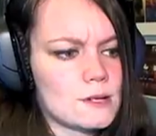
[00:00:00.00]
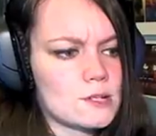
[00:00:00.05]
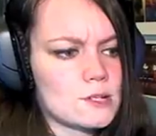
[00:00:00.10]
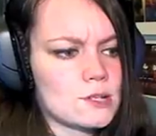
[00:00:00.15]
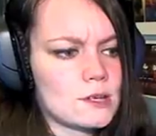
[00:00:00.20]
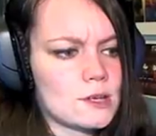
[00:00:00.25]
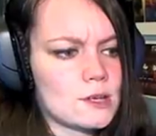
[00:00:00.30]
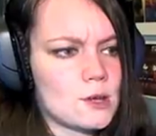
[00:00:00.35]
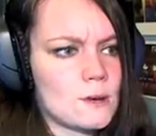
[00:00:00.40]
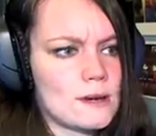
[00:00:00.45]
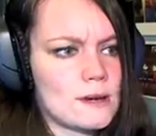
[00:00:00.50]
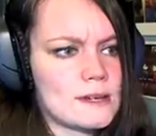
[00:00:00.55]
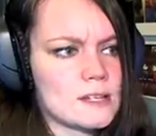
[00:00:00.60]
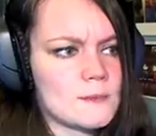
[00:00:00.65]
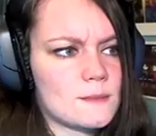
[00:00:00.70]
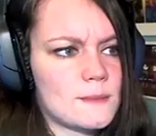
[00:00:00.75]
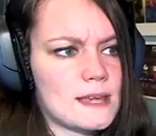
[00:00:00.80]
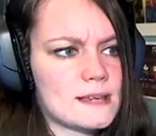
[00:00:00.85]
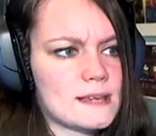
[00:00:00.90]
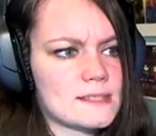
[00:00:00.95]
originally going
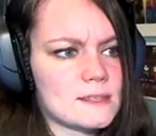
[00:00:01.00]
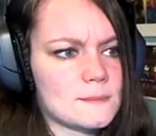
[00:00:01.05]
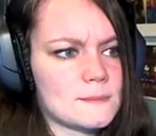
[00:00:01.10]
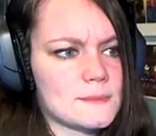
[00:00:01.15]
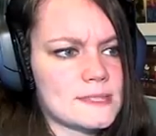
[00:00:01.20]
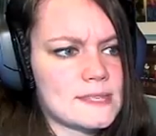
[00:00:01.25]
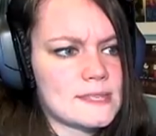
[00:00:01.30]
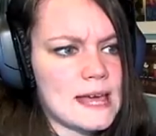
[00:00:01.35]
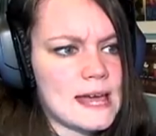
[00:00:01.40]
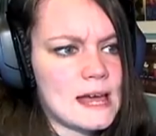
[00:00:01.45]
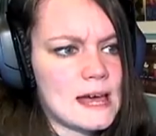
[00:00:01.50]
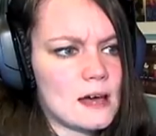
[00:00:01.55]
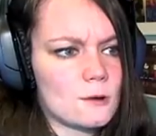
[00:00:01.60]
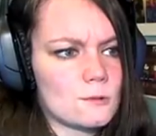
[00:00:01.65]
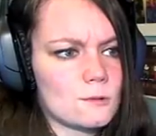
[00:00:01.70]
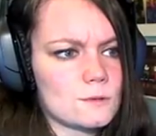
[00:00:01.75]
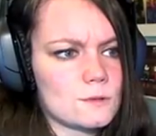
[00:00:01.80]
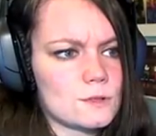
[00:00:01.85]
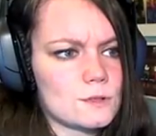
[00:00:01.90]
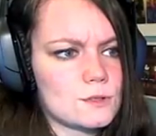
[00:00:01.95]
to make some
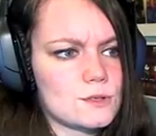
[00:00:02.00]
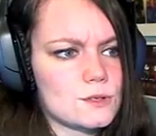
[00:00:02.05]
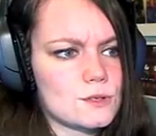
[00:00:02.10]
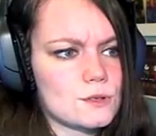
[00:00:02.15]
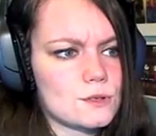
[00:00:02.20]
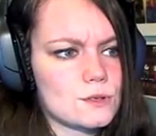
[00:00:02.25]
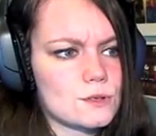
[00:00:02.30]
sounds,